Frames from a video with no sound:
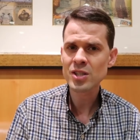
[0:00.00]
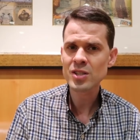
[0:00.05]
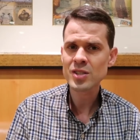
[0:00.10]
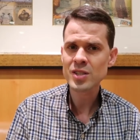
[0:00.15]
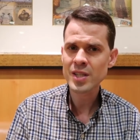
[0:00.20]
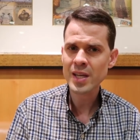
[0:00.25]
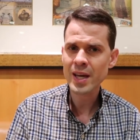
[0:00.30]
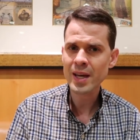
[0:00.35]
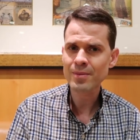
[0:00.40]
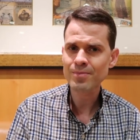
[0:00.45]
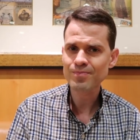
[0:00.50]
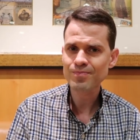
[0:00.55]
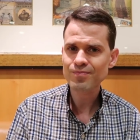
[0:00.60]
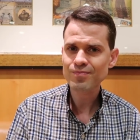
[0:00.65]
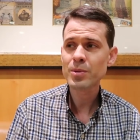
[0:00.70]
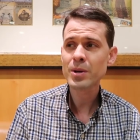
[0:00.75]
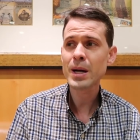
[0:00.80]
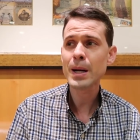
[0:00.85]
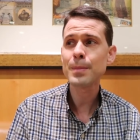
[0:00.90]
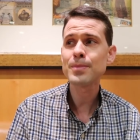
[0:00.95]
just yet.
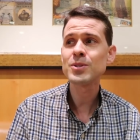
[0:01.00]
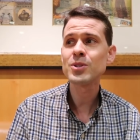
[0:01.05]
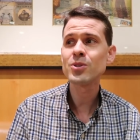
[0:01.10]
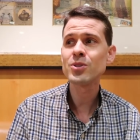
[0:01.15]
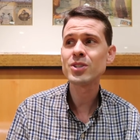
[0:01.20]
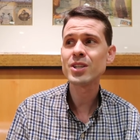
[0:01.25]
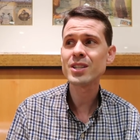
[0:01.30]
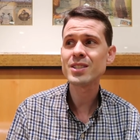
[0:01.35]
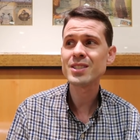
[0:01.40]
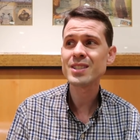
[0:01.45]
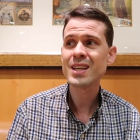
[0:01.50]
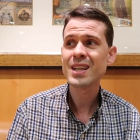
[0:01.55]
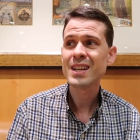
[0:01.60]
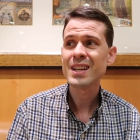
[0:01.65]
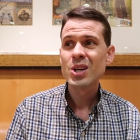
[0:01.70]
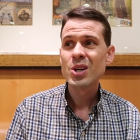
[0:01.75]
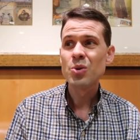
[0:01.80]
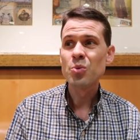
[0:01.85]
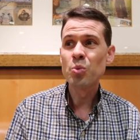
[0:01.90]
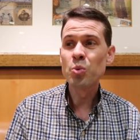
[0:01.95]
Perhaps you're just
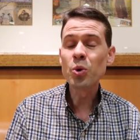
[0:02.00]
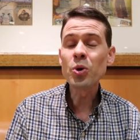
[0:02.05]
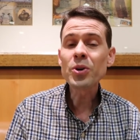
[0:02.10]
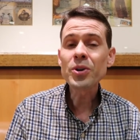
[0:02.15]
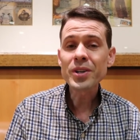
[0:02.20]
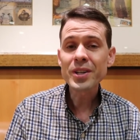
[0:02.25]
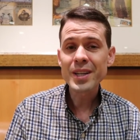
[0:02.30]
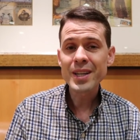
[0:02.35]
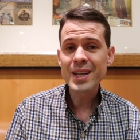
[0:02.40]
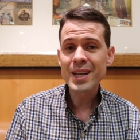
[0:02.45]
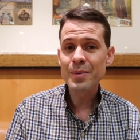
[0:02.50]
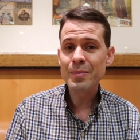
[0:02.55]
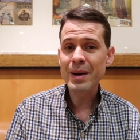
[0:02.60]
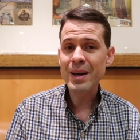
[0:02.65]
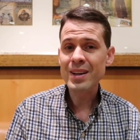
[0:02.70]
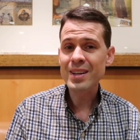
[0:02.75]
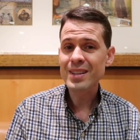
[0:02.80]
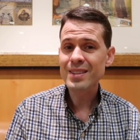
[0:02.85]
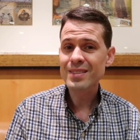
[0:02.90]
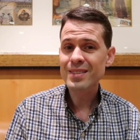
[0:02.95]
worrying
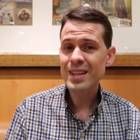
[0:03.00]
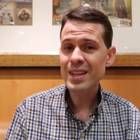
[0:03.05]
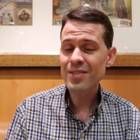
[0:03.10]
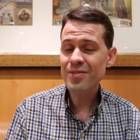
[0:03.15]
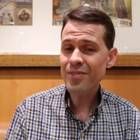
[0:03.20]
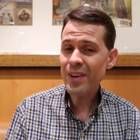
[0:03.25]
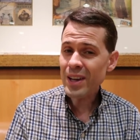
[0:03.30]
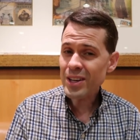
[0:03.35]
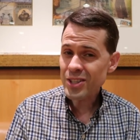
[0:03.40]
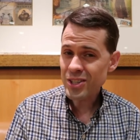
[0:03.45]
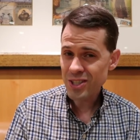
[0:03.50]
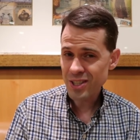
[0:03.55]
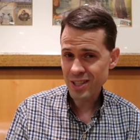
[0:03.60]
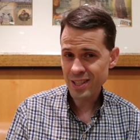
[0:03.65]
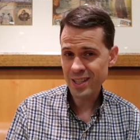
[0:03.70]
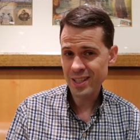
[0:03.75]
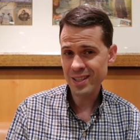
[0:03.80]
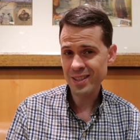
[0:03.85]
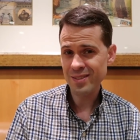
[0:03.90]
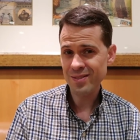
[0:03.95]
about
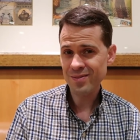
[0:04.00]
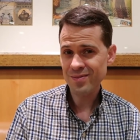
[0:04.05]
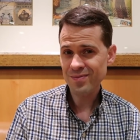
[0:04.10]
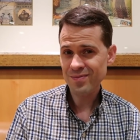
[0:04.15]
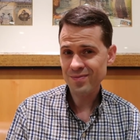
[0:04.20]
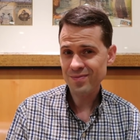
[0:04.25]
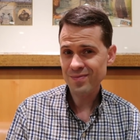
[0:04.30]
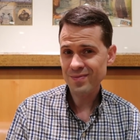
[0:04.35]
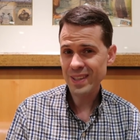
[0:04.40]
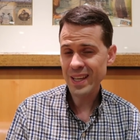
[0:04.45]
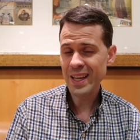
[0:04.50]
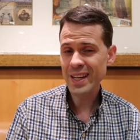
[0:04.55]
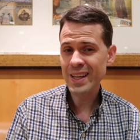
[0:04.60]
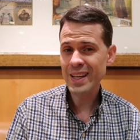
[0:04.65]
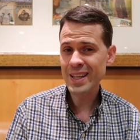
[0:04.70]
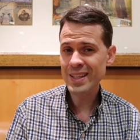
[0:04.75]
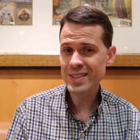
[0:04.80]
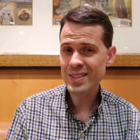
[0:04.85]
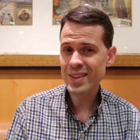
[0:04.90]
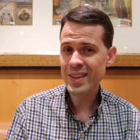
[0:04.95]
eventually
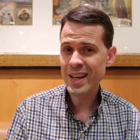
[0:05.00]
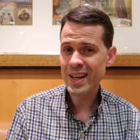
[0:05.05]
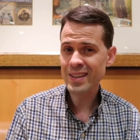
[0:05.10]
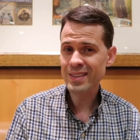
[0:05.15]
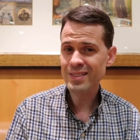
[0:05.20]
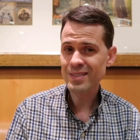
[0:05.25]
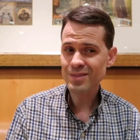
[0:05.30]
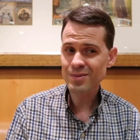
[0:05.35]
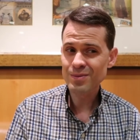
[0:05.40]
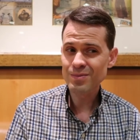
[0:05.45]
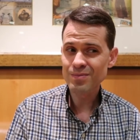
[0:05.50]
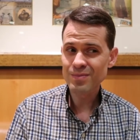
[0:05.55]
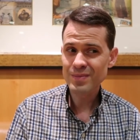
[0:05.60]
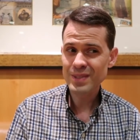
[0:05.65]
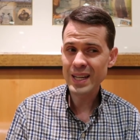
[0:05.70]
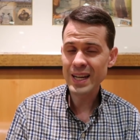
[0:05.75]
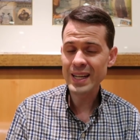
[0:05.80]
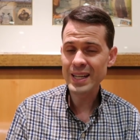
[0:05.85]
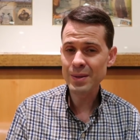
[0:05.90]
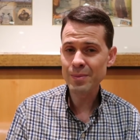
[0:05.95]
getting into that
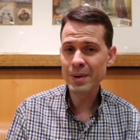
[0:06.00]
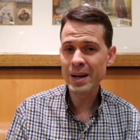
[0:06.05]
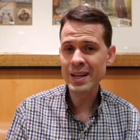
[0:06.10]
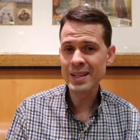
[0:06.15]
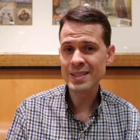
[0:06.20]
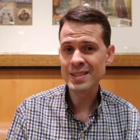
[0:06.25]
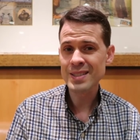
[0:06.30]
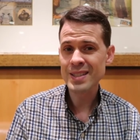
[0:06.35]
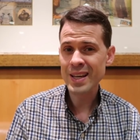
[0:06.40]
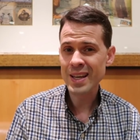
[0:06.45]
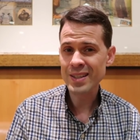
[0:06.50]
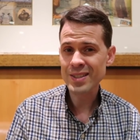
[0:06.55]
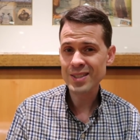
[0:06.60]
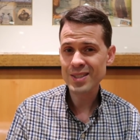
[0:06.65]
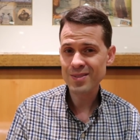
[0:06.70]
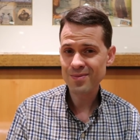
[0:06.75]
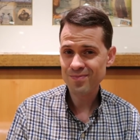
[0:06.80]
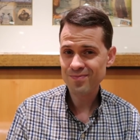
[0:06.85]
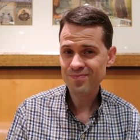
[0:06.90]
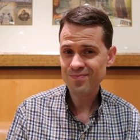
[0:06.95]
kind of
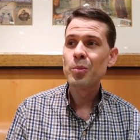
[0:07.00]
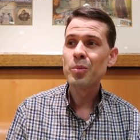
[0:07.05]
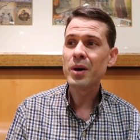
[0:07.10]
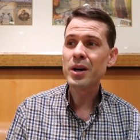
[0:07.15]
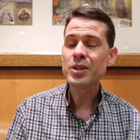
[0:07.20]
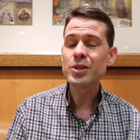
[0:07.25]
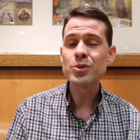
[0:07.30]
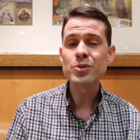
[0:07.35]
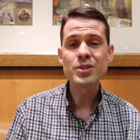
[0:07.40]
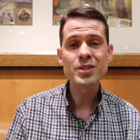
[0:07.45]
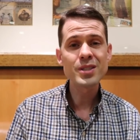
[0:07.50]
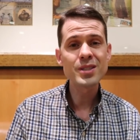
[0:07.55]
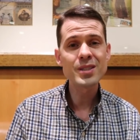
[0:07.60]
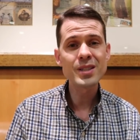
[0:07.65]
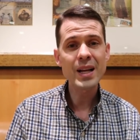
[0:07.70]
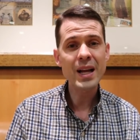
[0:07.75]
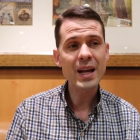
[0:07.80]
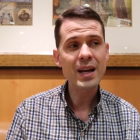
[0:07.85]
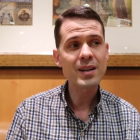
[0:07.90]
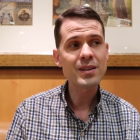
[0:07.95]
mindset. But you
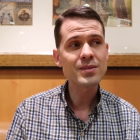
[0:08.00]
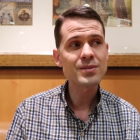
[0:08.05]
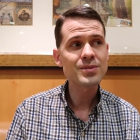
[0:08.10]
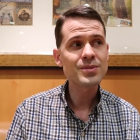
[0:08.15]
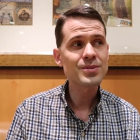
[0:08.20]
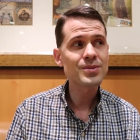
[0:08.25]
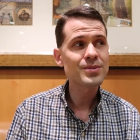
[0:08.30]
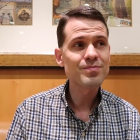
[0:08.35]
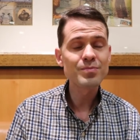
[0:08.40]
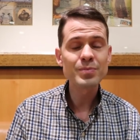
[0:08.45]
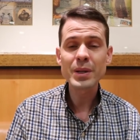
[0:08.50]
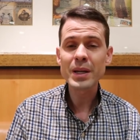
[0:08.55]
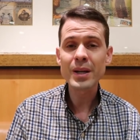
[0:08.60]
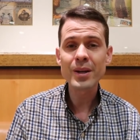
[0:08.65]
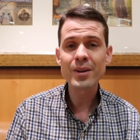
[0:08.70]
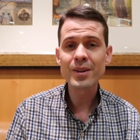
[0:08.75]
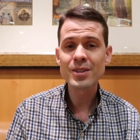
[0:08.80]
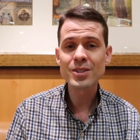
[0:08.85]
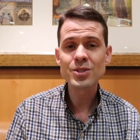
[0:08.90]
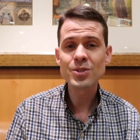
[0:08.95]
still have
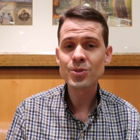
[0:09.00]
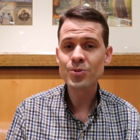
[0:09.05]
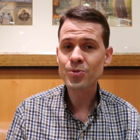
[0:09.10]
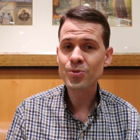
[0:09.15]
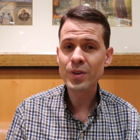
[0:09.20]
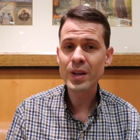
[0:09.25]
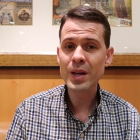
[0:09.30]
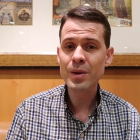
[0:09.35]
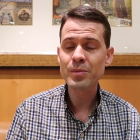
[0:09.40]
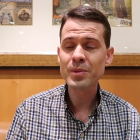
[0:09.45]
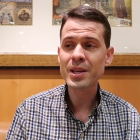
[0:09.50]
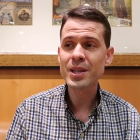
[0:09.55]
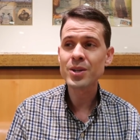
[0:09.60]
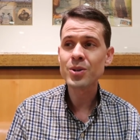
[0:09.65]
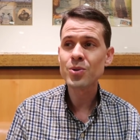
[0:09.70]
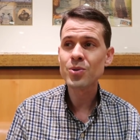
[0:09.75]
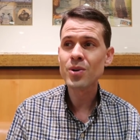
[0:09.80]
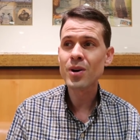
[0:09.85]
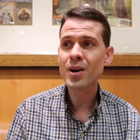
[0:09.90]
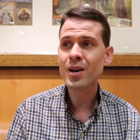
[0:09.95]
parents or family
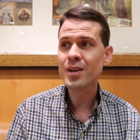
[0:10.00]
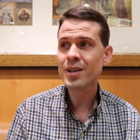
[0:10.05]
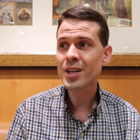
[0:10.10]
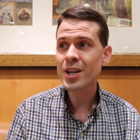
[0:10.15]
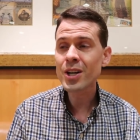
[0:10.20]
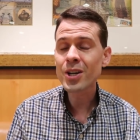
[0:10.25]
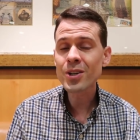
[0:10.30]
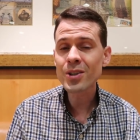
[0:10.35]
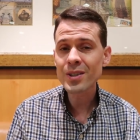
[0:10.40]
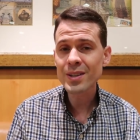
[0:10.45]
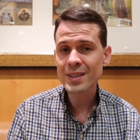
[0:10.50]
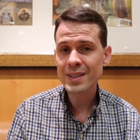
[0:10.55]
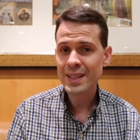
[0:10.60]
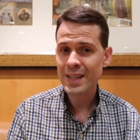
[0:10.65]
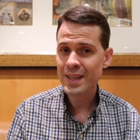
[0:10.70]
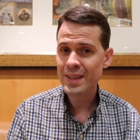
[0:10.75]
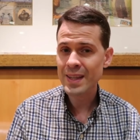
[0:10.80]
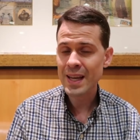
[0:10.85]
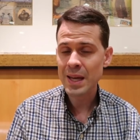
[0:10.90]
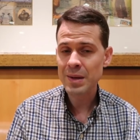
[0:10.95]
who are
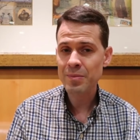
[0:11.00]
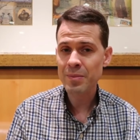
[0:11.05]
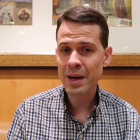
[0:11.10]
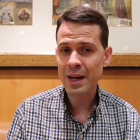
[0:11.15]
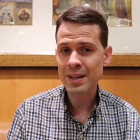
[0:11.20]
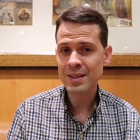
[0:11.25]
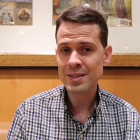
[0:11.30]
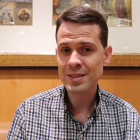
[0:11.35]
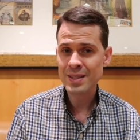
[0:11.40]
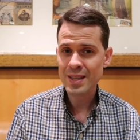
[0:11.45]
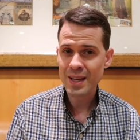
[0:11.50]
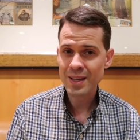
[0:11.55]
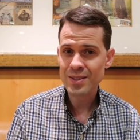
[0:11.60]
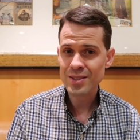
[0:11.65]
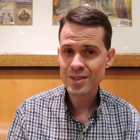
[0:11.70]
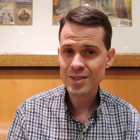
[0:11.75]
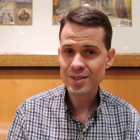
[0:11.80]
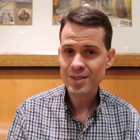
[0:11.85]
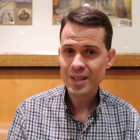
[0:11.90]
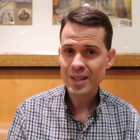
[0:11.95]
currently in that
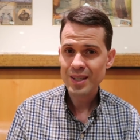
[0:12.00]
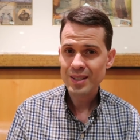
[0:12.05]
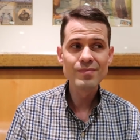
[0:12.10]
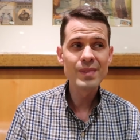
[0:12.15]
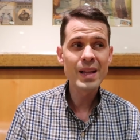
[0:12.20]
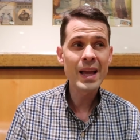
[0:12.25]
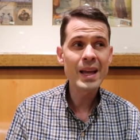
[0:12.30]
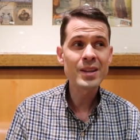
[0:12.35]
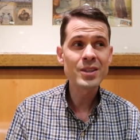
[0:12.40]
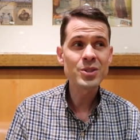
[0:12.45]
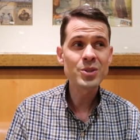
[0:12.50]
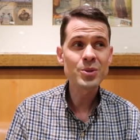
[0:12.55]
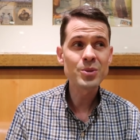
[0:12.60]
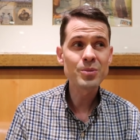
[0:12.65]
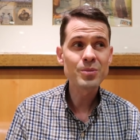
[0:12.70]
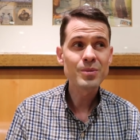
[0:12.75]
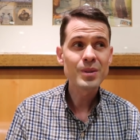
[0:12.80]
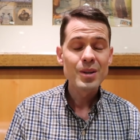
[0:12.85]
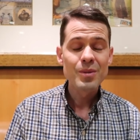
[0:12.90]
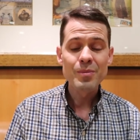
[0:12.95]
mindset. And
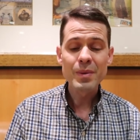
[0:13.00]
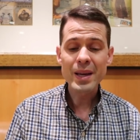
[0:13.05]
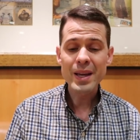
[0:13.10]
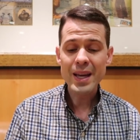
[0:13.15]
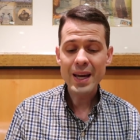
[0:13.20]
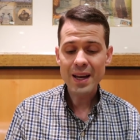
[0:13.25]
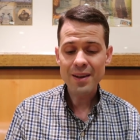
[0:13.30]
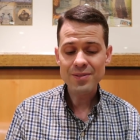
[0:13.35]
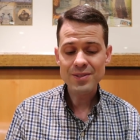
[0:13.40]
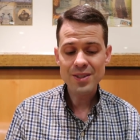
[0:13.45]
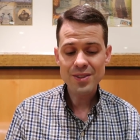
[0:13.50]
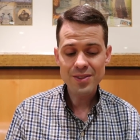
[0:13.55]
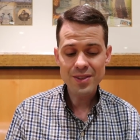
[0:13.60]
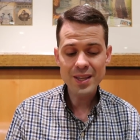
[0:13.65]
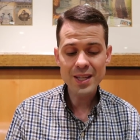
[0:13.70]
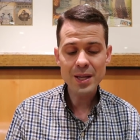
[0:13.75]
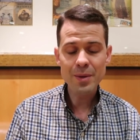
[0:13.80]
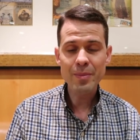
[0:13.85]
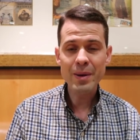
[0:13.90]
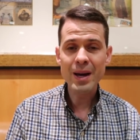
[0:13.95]
you may have to
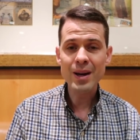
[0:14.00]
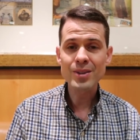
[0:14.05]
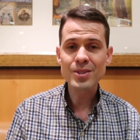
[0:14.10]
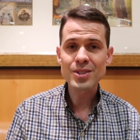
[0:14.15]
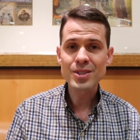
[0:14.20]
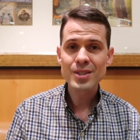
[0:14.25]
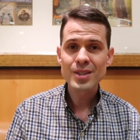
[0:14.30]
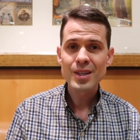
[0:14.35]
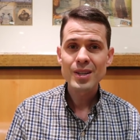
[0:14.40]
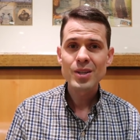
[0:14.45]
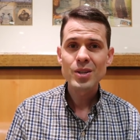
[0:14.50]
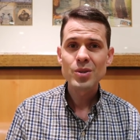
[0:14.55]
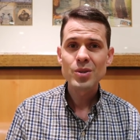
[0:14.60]
think about,